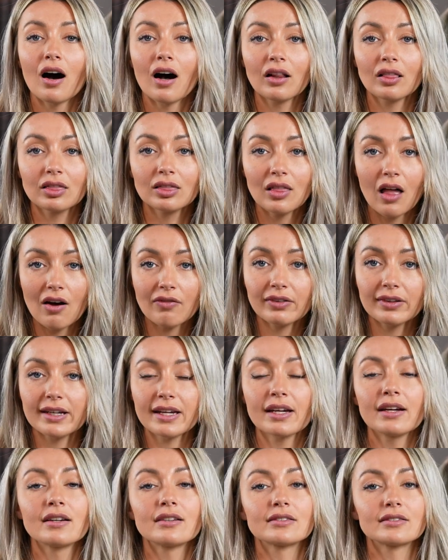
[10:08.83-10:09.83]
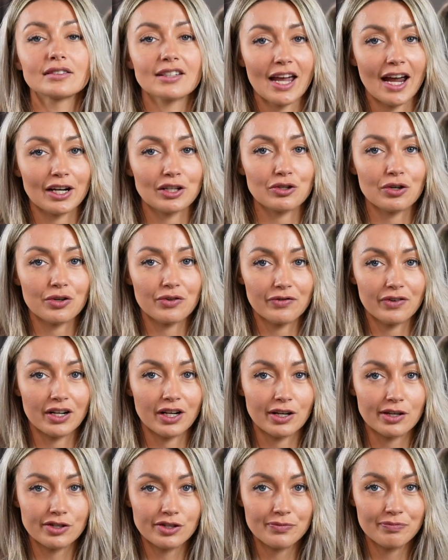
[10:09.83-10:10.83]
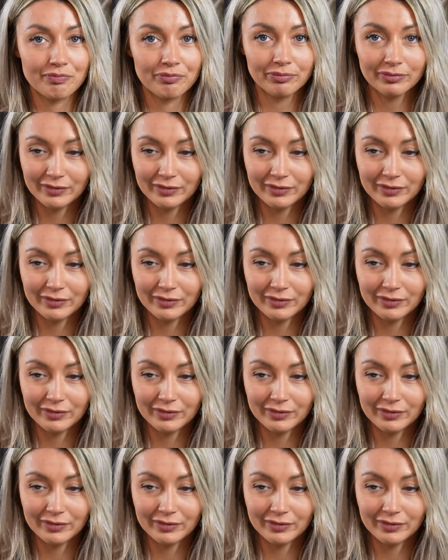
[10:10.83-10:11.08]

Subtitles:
a lovely textured finish.